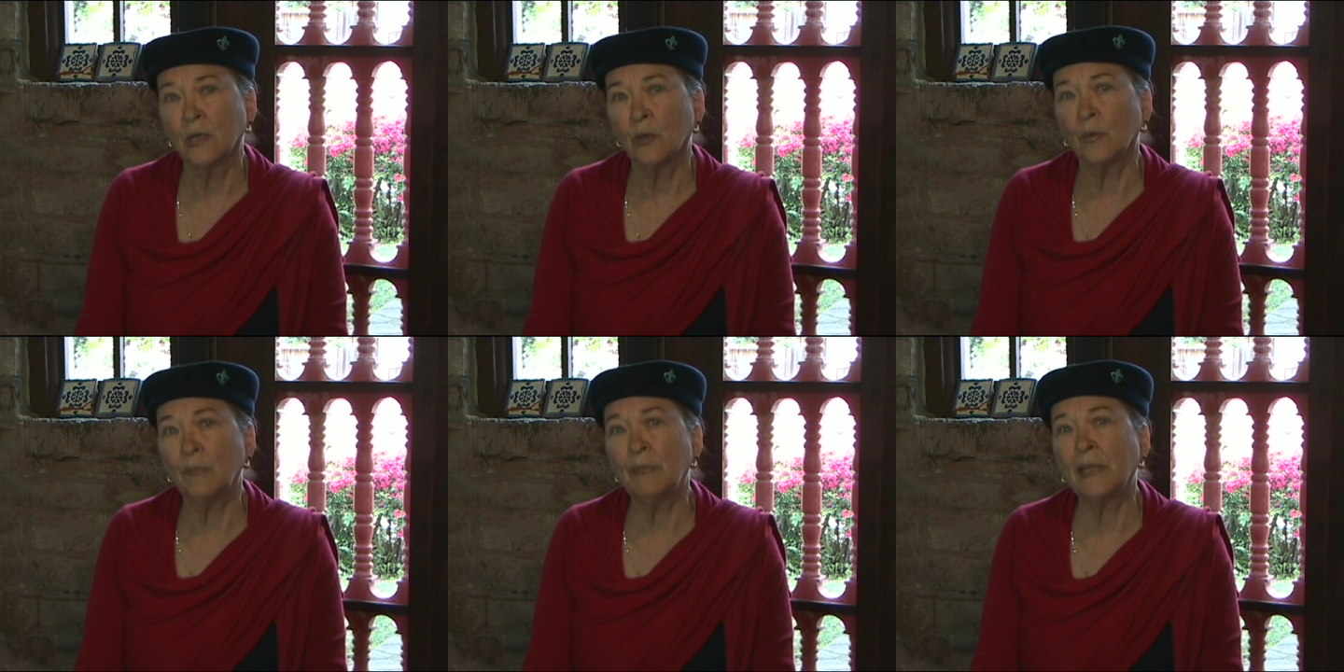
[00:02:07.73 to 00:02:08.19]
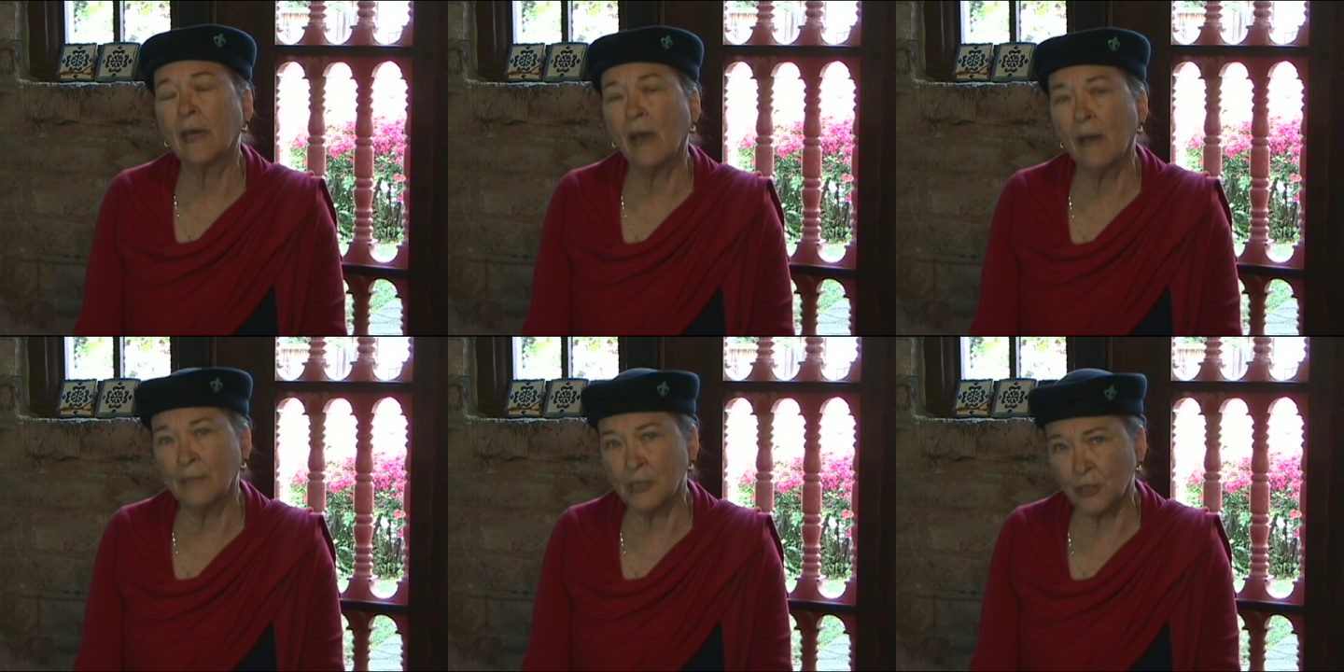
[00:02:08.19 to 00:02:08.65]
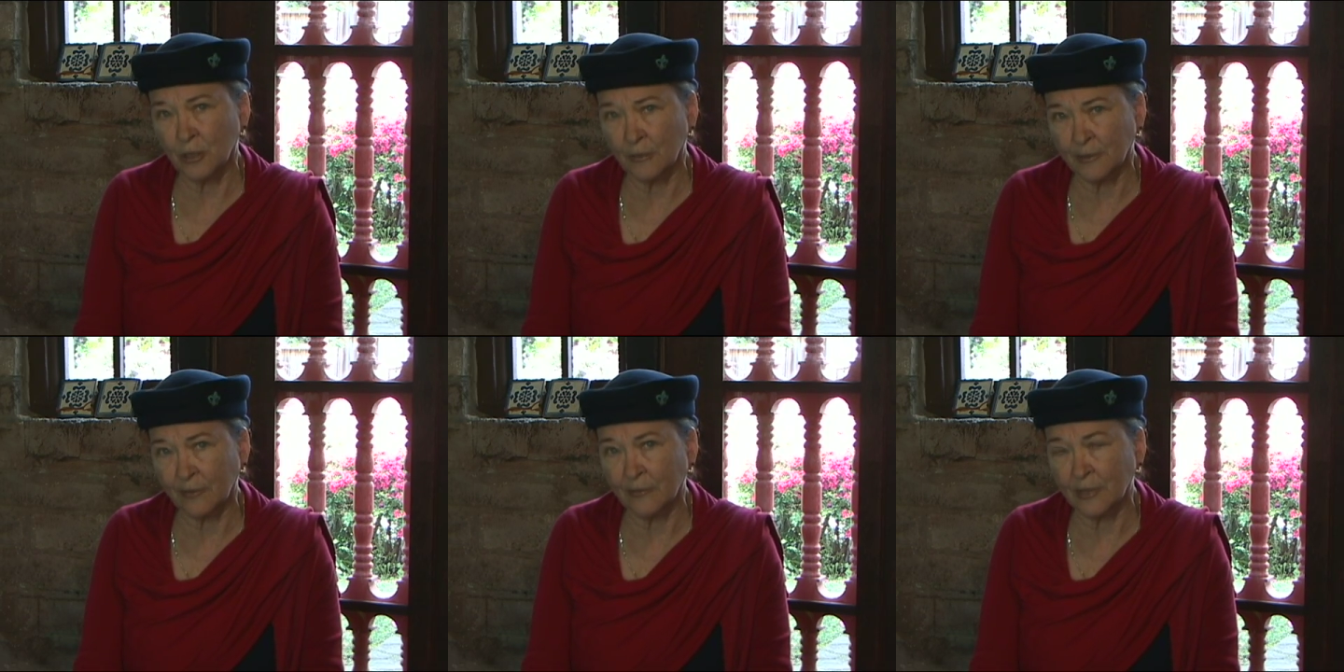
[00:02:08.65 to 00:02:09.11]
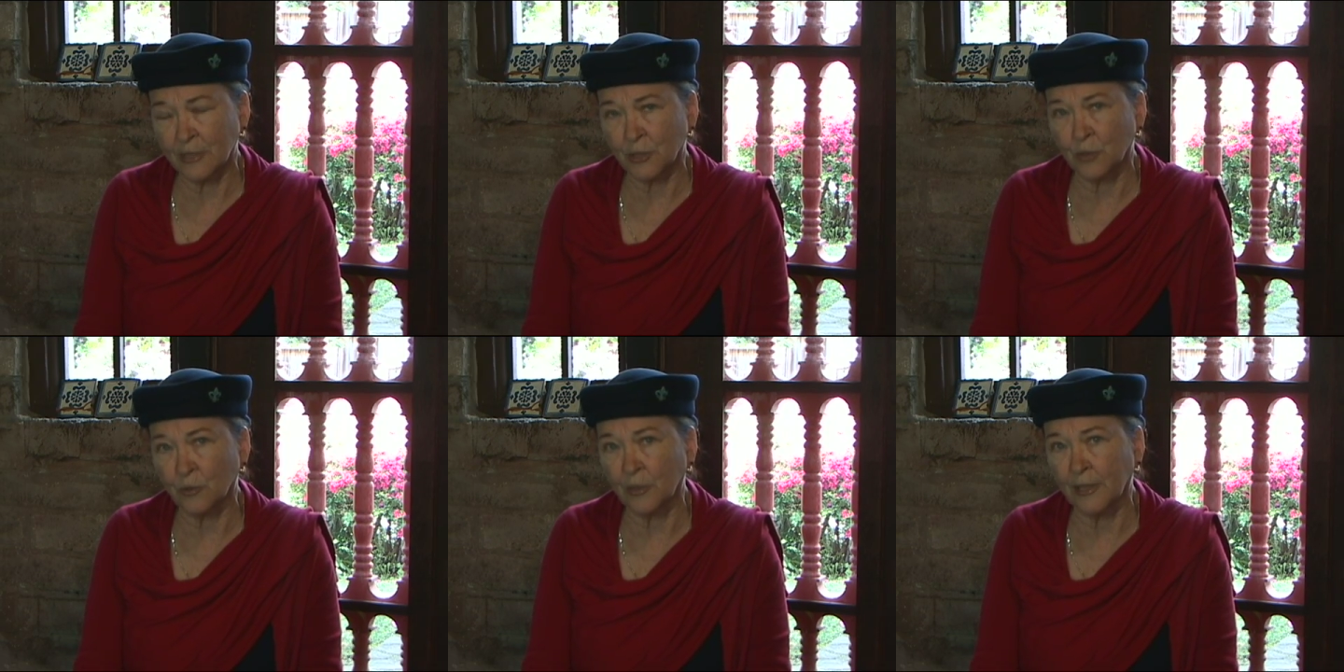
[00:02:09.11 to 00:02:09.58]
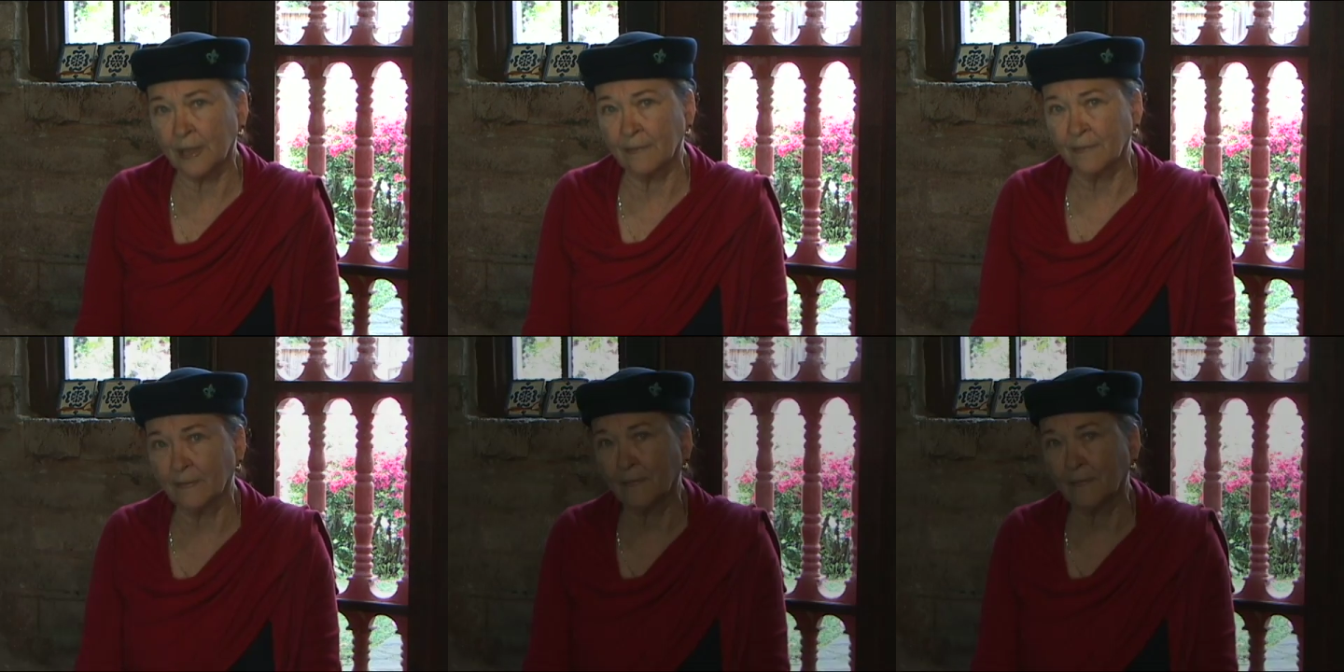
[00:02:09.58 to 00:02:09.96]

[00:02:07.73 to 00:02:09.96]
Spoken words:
would become in terms of this story.